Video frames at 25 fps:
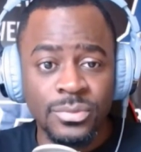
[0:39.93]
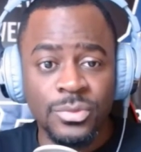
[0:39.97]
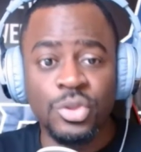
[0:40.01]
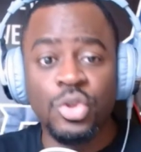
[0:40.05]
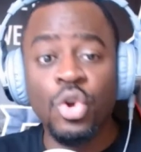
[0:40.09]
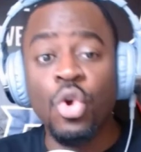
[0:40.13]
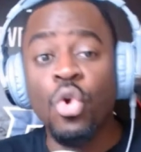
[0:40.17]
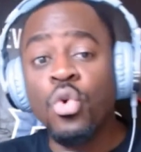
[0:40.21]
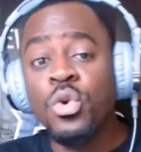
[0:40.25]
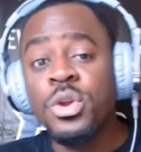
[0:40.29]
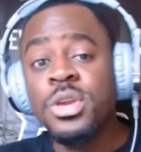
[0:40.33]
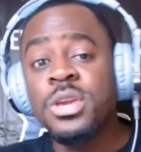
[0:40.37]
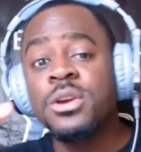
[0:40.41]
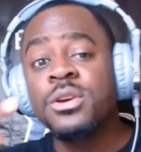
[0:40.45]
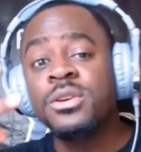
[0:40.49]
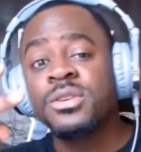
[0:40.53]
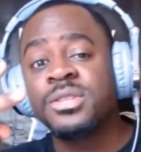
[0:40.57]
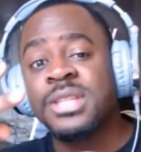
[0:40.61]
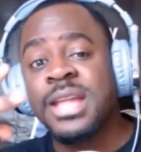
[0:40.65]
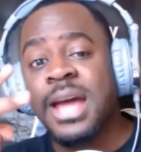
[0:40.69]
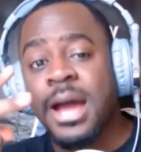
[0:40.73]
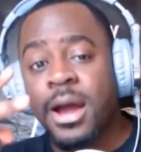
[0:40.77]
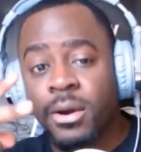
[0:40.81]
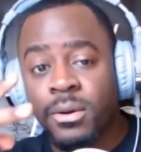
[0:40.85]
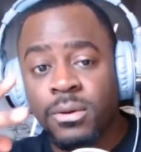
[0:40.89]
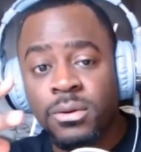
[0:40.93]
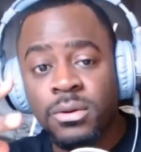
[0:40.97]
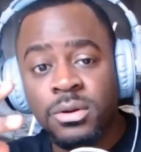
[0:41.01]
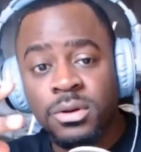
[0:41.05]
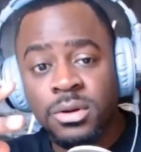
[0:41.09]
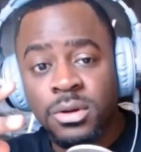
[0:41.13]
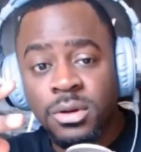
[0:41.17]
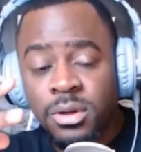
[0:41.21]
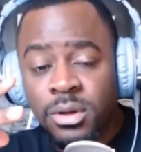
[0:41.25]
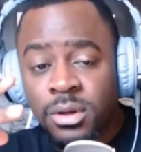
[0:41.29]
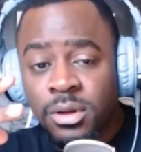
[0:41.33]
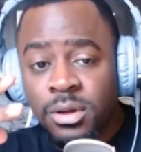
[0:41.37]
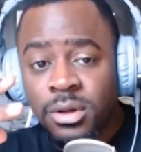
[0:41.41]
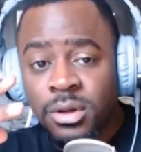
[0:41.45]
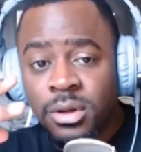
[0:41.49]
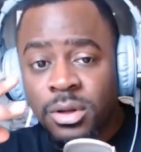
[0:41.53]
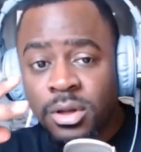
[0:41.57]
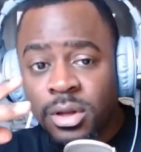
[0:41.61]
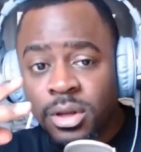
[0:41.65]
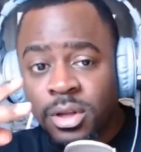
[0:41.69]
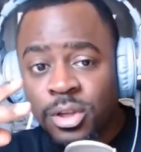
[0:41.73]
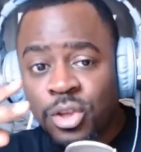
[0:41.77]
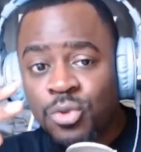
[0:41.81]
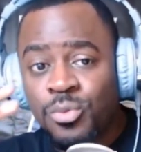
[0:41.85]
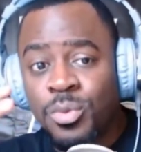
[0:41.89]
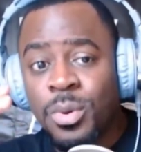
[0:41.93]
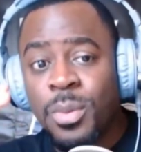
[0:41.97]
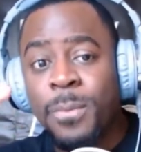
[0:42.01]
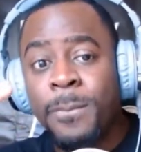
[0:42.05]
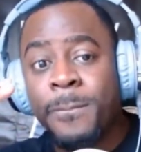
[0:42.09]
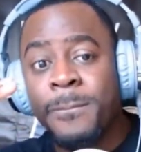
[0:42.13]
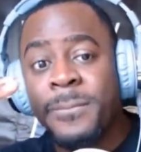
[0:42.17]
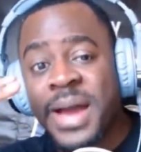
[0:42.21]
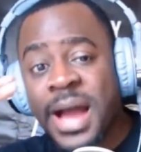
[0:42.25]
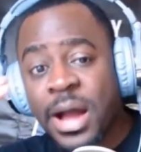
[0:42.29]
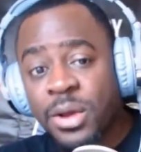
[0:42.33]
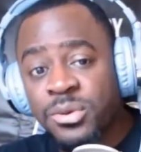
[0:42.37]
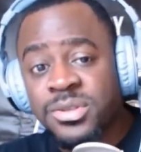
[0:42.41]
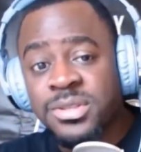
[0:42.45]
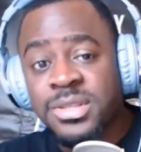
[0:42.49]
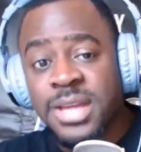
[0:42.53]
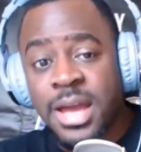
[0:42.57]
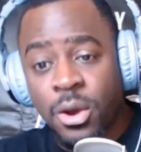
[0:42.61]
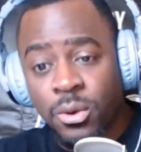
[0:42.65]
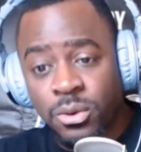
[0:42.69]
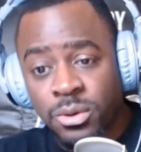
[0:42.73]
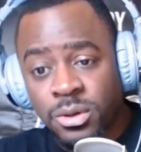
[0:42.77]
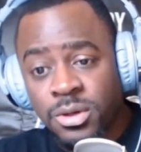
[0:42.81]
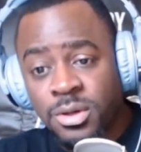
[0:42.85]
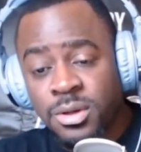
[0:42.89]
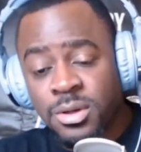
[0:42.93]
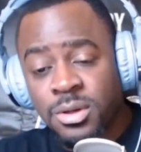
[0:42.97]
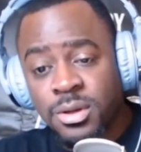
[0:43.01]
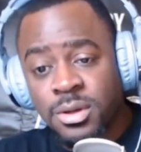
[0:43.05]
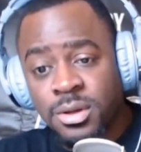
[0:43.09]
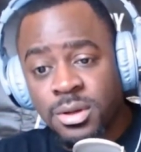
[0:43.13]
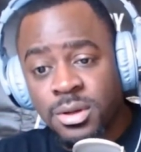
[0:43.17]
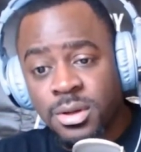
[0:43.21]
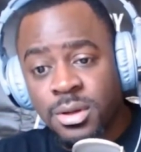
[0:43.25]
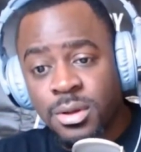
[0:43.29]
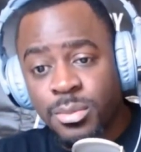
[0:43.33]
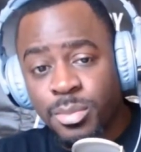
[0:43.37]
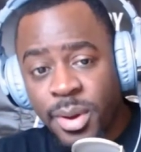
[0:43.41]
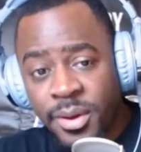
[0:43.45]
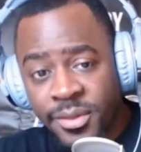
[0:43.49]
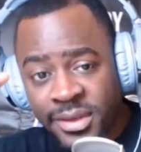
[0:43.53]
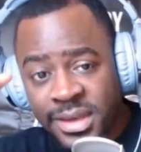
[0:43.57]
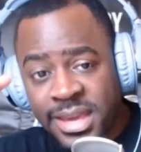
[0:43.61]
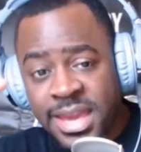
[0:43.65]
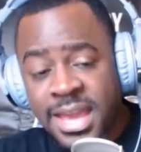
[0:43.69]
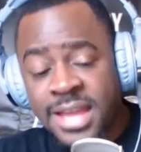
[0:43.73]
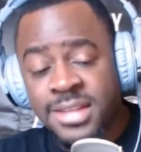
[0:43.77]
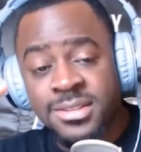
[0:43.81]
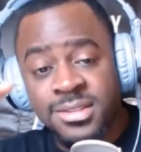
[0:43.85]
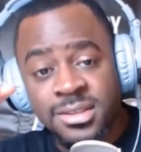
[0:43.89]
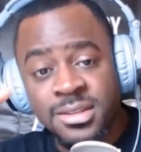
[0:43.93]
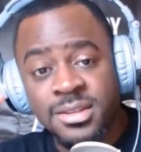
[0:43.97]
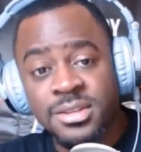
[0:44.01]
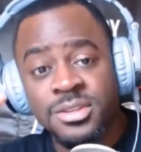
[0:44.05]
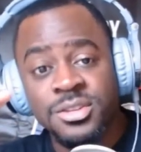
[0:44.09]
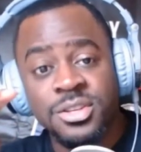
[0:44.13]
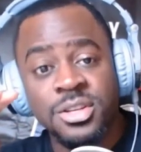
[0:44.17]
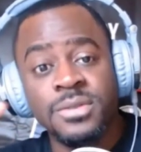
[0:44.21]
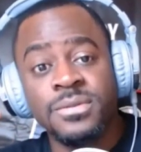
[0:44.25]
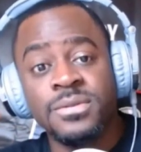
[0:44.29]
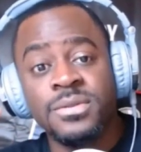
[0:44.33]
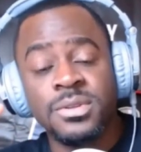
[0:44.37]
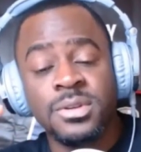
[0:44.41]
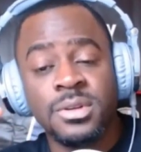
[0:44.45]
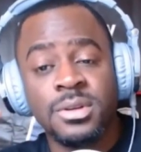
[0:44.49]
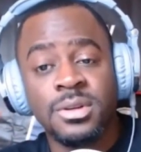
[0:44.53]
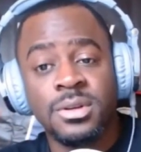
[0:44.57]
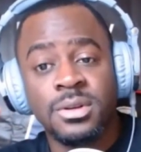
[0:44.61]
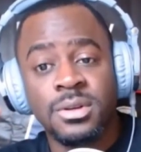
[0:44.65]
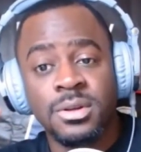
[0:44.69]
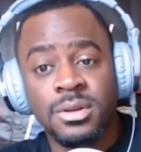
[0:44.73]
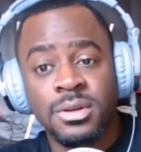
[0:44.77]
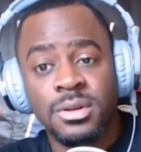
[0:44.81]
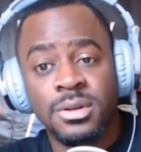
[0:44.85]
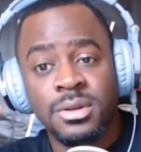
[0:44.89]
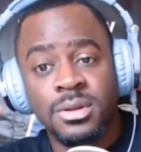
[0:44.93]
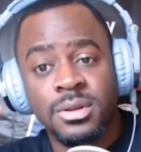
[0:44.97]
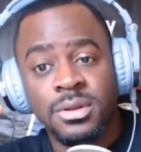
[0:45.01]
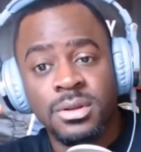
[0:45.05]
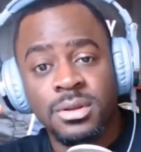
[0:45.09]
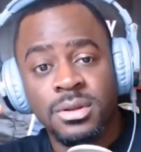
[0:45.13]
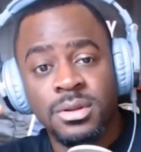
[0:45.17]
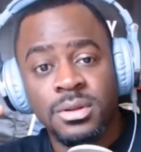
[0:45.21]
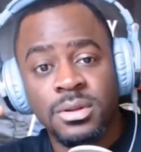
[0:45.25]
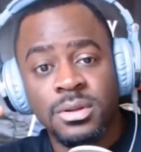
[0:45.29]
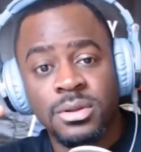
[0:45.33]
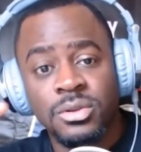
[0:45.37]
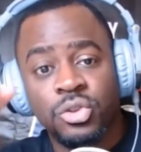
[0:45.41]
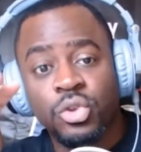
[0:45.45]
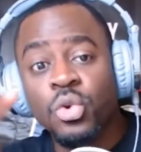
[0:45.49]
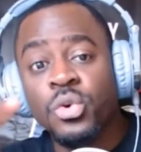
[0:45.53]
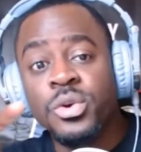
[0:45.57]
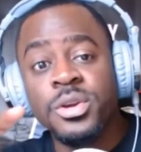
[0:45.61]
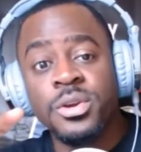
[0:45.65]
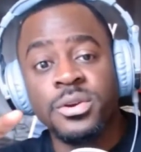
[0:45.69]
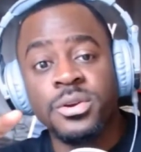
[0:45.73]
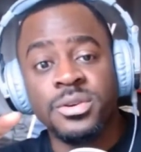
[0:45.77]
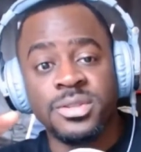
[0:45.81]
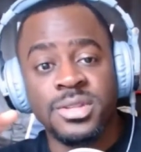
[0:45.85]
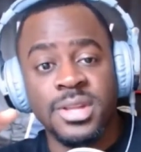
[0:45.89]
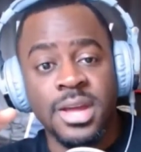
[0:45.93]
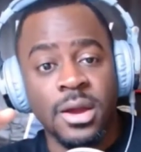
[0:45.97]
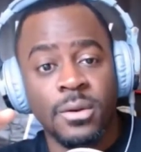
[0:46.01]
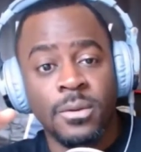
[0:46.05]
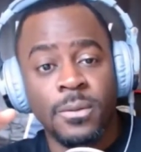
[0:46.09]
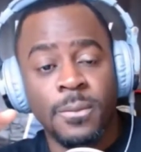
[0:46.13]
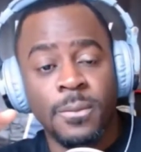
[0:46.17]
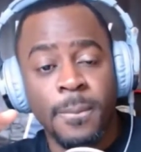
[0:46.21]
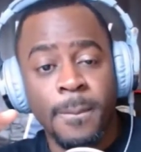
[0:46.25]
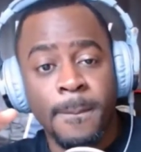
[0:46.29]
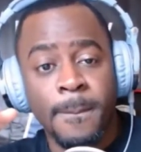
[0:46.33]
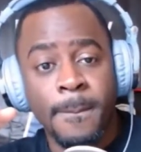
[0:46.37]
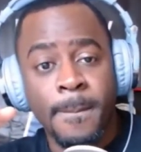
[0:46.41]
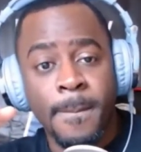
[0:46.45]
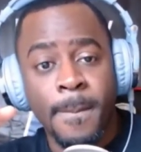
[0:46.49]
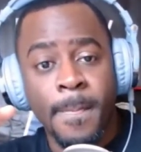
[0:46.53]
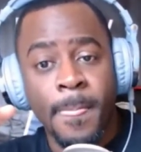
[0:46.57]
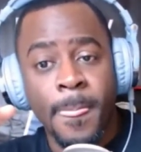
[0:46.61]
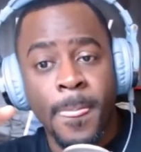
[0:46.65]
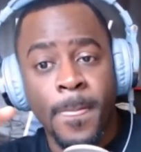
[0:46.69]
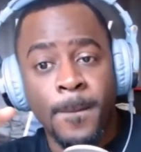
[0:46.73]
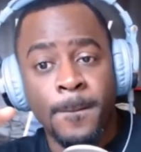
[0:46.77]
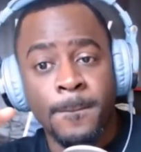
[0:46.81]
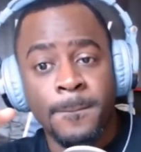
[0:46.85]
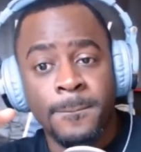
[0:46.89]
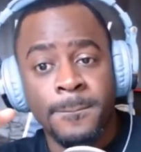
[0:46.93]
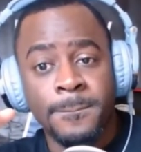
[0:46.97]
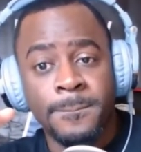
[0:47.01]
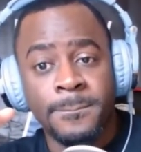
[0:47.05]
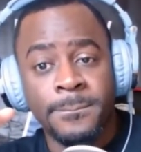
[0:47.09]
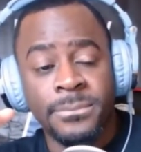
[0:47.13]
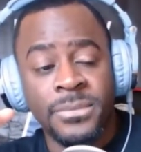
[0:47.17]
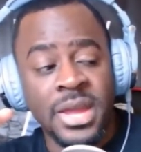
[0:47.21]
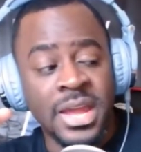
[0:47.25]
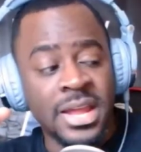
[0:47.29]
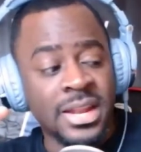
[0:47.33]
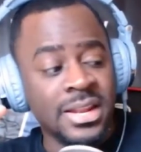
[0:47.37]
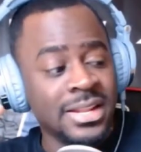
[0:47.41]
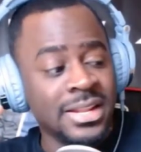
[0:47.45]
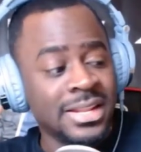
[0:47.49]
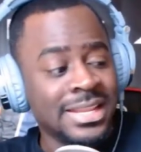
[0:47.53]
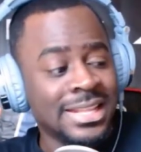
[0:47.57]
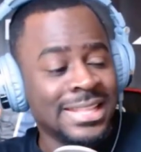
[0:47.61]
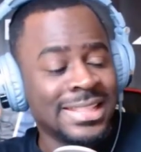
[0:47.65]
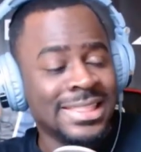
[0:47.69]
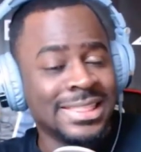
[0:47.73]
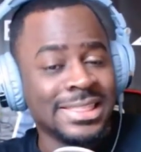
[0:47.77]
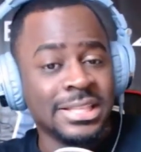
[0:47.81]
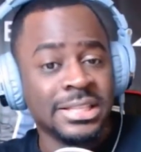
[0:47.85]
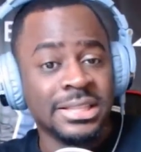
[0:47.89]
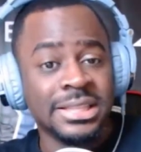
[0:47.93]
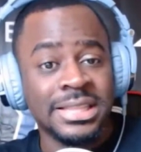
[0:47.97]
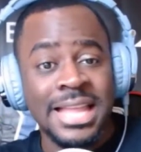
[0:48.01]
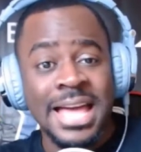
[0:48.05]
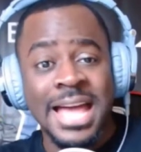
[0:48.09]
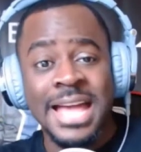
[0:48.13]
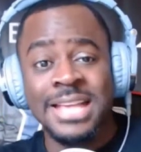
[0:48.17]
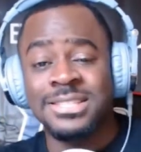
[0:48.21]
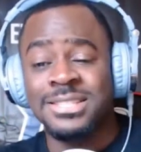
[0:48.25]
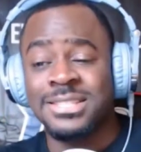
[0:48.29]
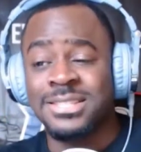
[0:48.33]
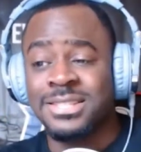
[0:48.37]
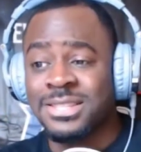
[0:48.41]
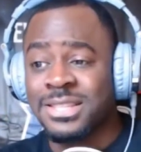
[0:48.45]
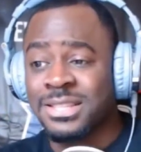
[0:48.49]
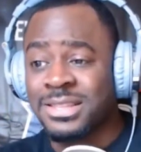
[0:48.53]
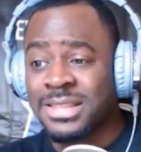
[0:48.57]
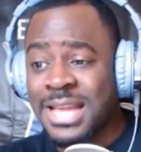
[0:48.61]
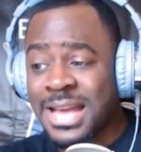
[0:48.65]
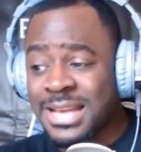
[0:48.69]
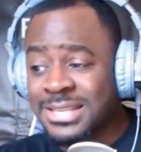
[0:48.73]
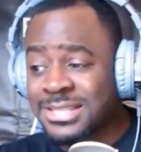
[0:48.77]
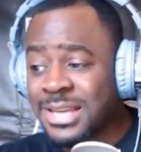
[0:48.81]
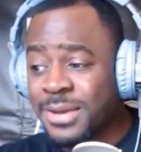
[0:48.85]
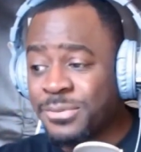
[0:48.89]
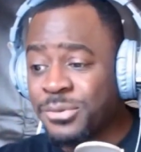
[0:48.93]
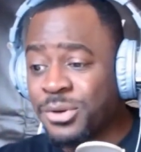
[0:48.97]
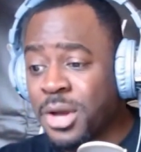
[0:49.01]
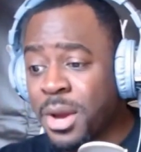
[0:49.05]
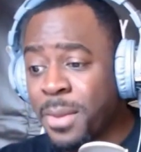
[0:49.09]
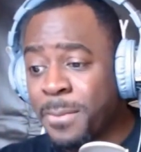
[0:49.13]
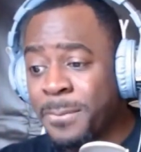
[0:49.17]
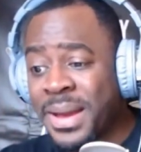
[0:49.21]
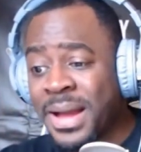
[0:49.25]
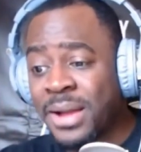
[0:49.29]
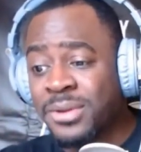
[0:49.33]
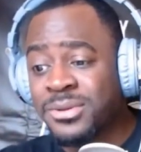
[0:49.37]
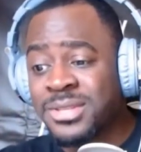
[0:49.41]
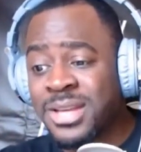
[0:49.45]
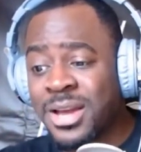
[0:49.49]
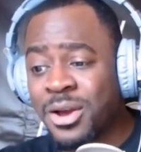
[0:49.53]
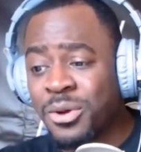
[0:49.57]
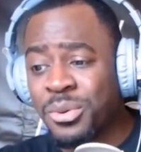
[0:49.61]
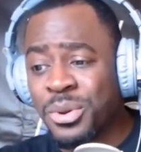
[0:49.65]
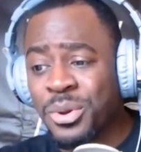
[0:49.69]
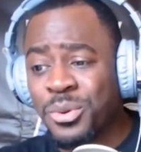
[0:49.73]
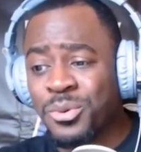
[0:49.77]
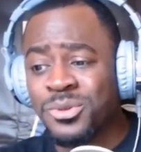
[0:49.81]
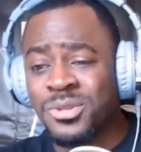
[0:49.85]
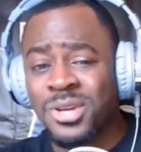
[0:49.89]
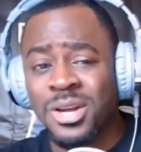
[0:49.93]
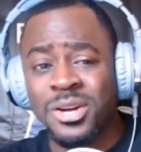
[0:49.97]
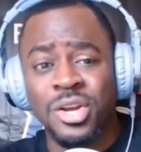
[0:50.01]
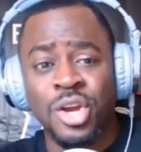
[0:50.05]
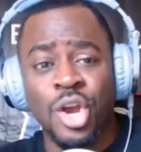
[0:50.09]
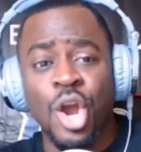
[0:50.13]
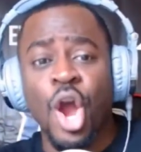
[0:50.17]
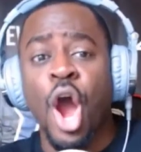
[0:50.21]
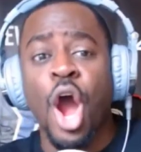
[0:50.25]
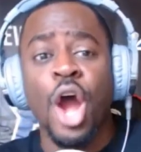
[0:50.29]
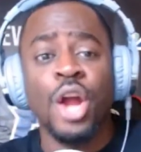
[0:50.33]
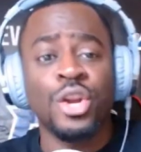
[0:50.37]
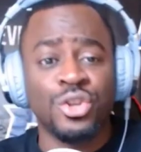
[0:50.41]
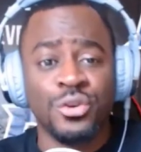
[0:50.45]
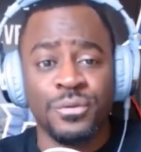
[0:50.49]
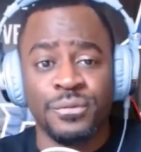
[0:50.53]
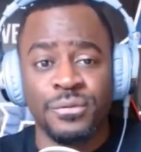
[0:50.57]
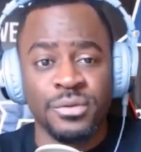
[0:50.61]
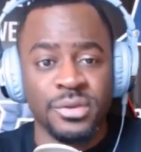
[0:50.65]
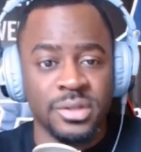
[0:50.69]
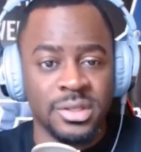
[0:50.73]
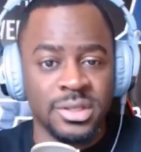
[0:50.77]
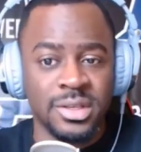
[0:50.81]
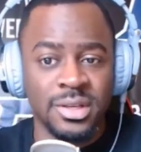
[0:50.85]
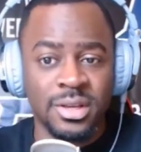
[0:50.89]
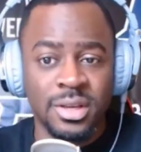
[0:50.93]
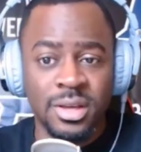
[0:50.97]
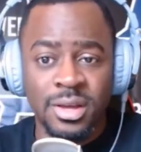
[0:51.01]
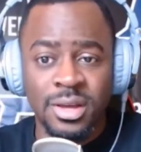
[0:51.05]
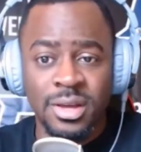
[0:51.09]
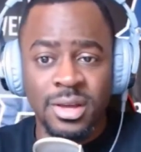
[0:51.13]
2 years now, you've been bounced out by the Kansas City Chiefs. 2 years now. And the last time you got bounced out, it was on controversy.